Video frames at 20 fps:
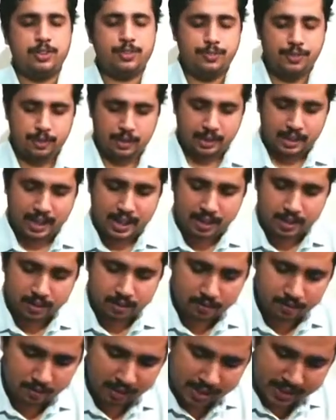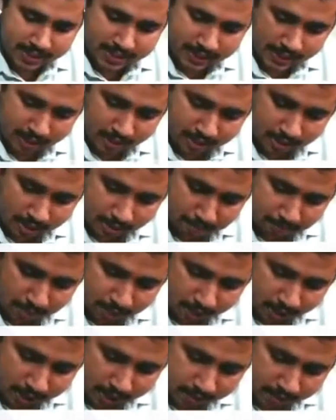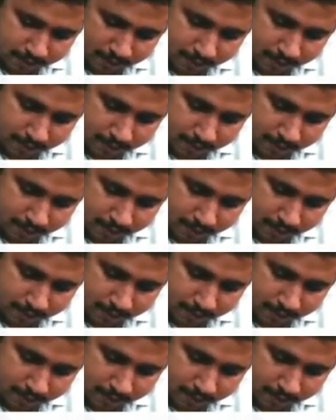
For that, we say number one,